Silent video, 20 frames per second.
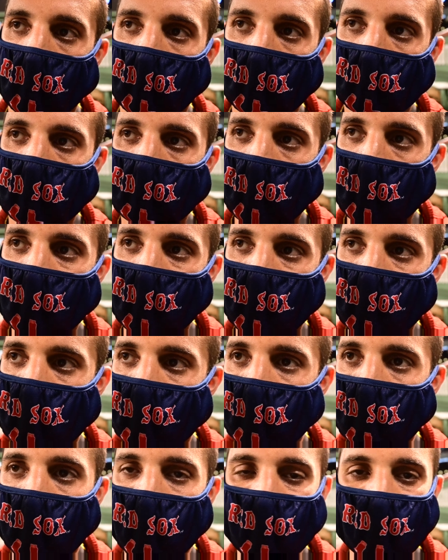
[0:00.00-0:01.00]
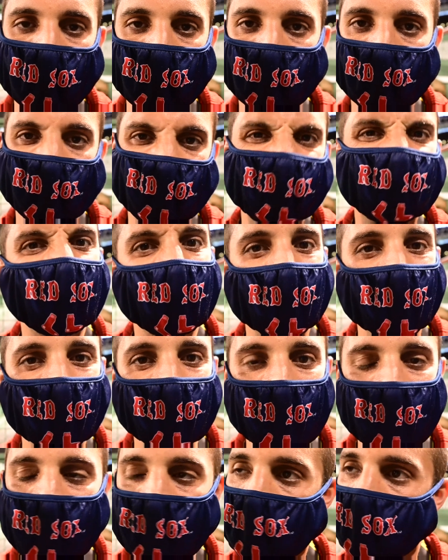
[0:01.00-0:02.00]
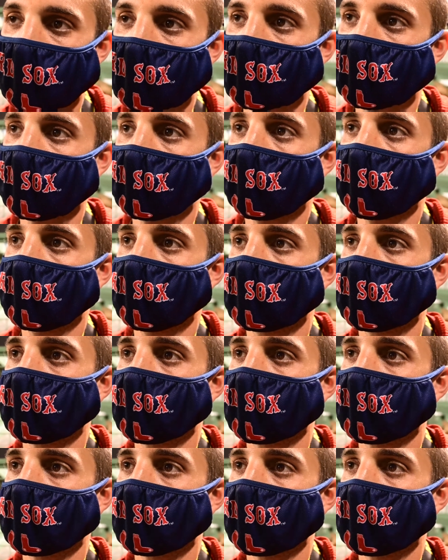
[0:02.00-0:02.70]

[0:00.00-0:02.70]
extended sequence, an extended action sequence,